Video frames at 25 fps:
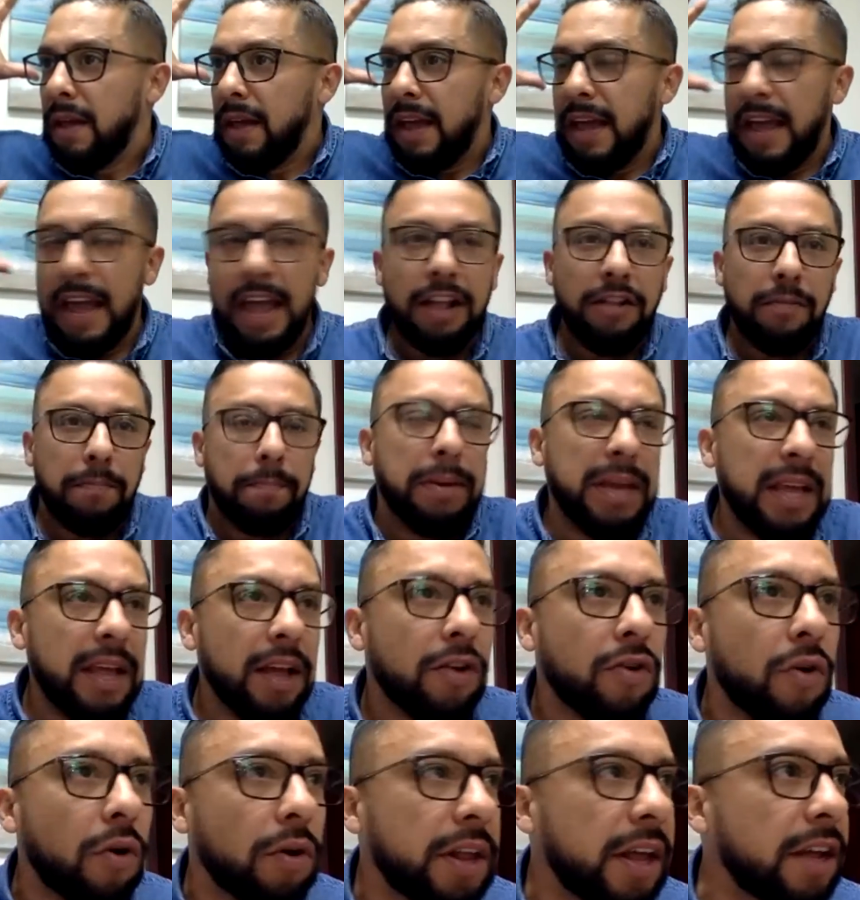in
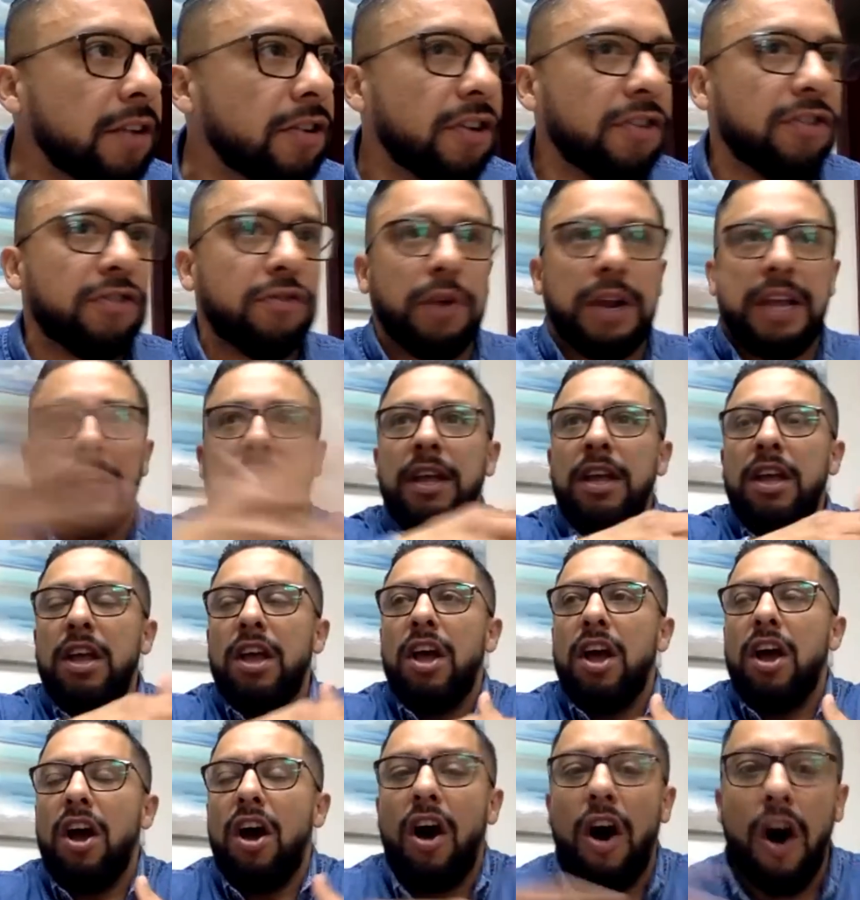vehicle industry,
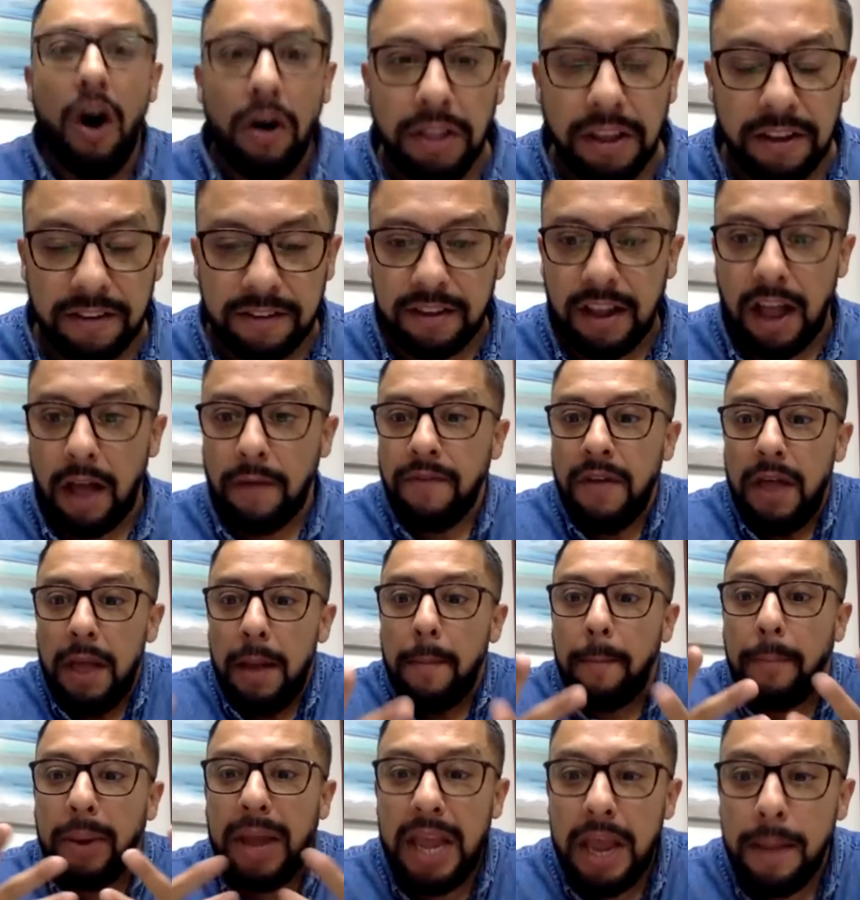all this stuff,
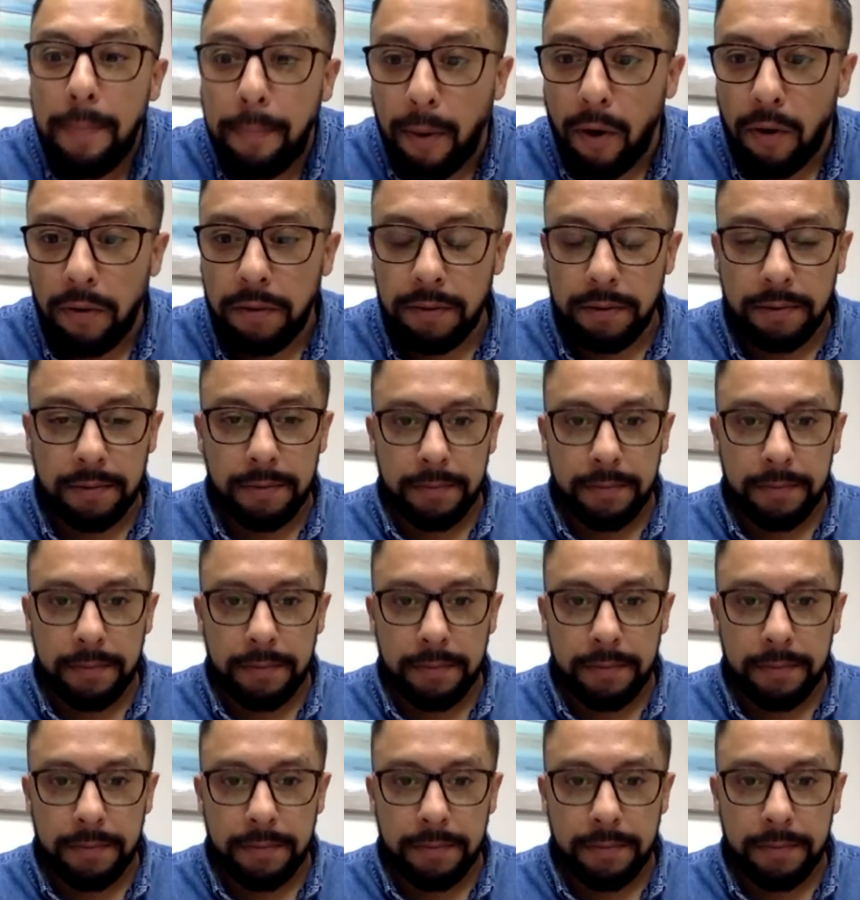people,